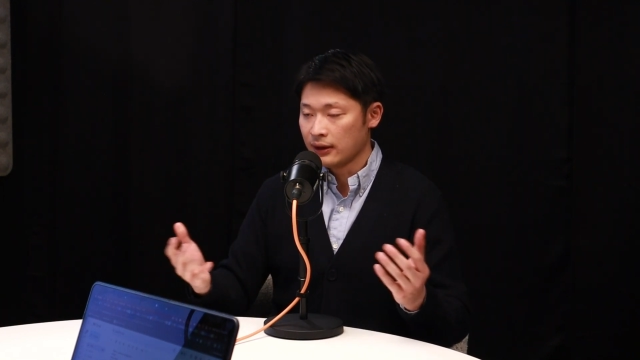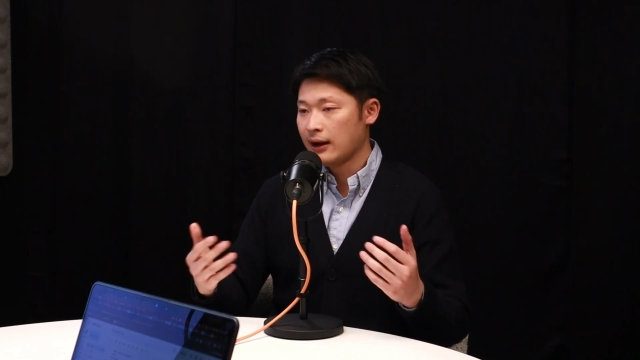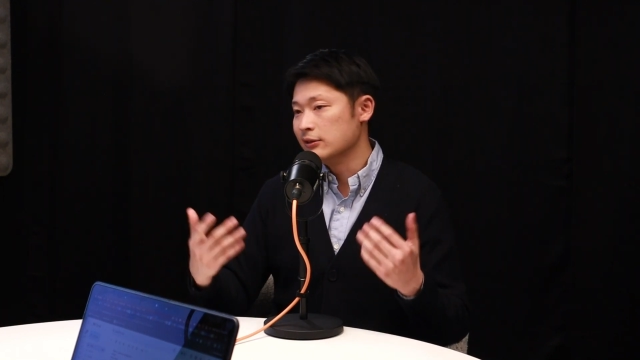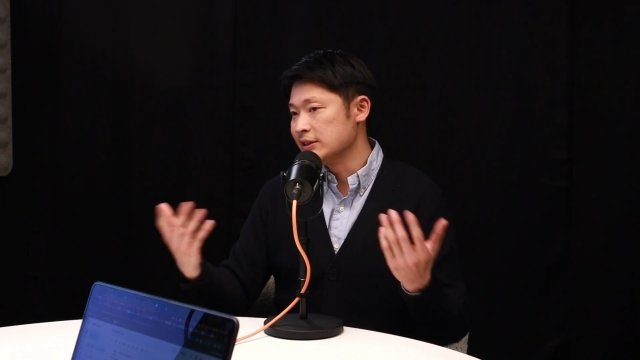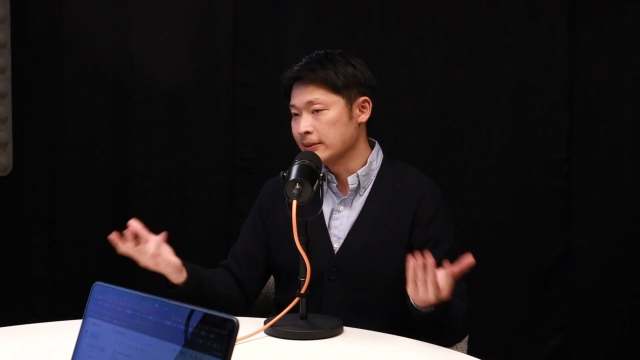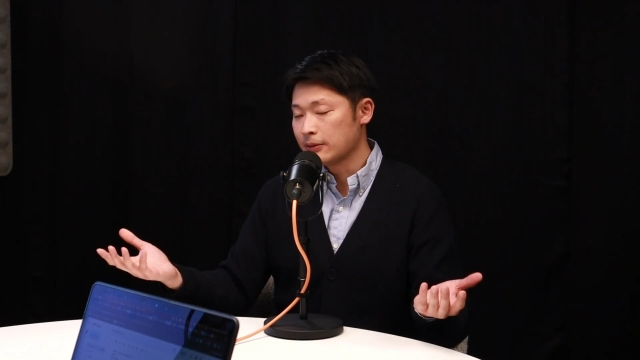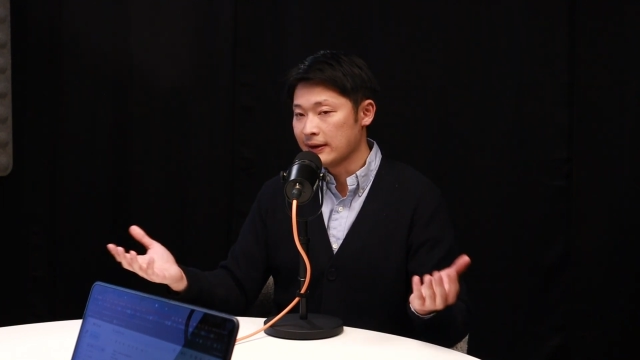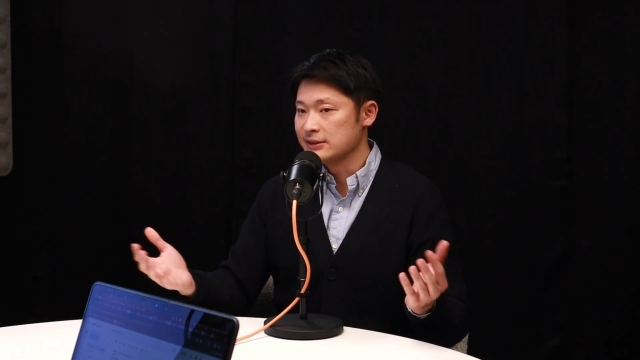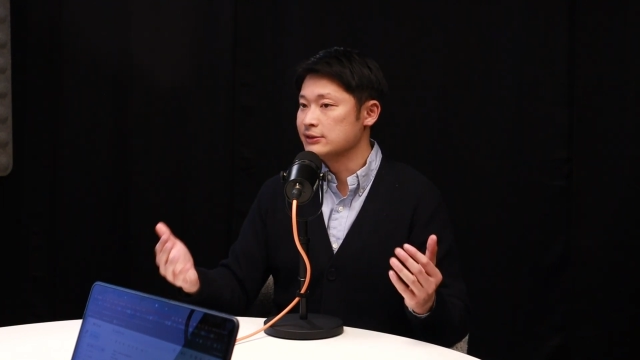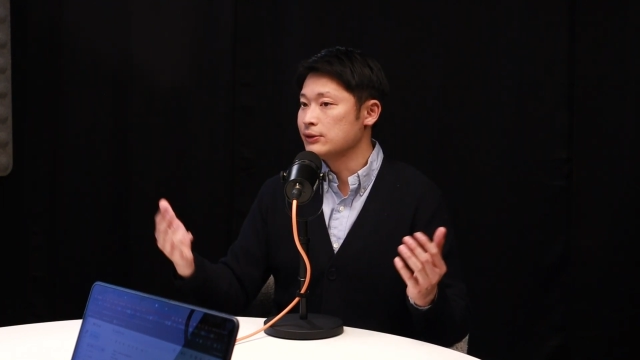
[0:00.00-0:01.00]
housing
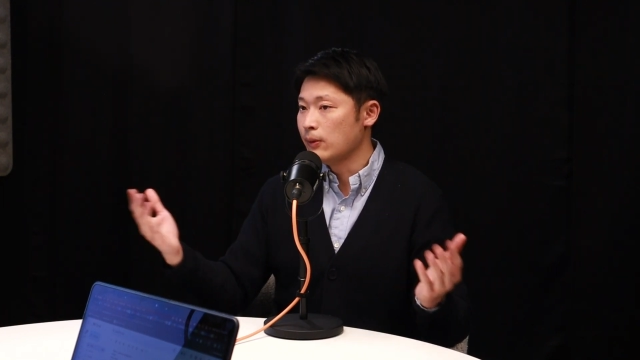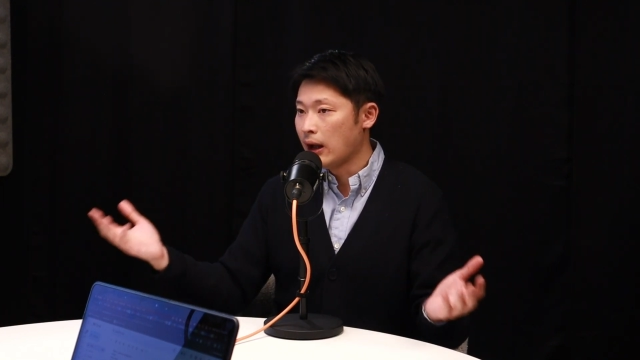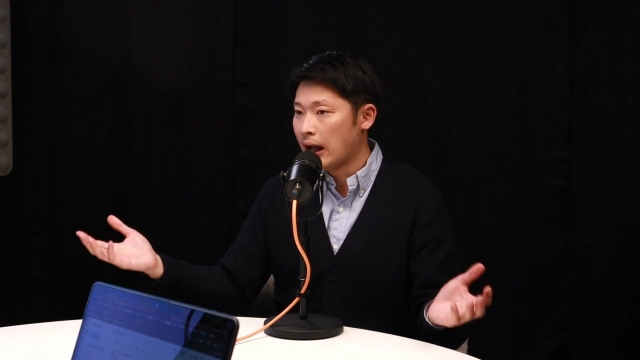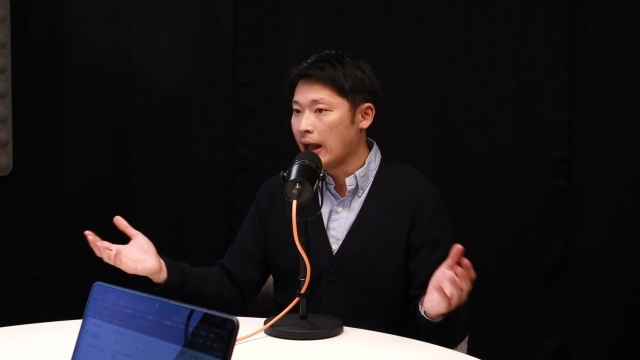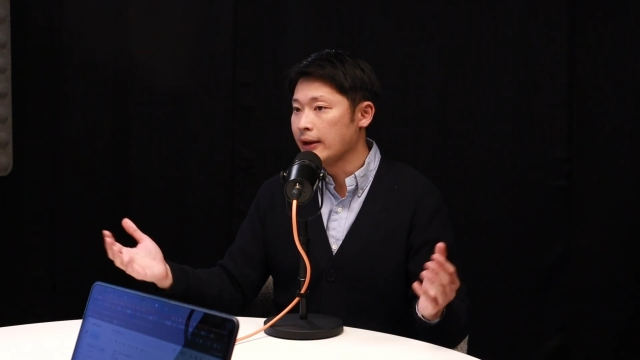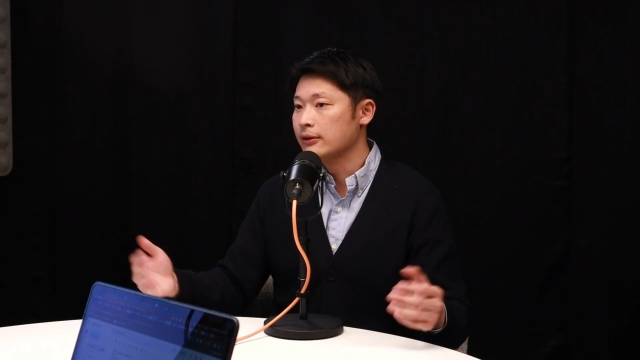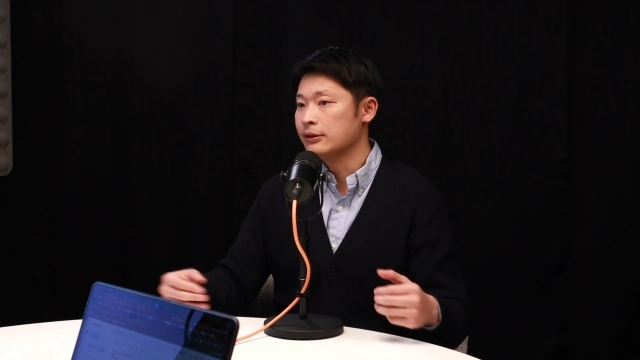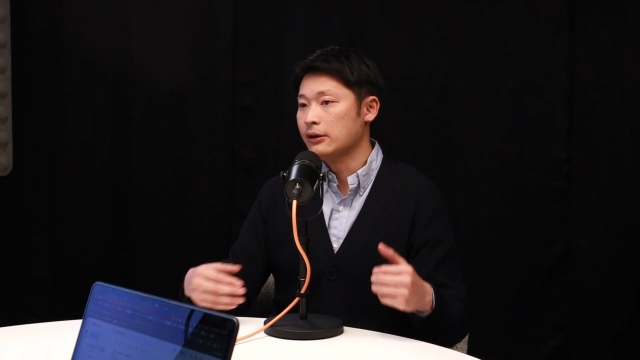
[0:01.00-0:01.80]
price is so high,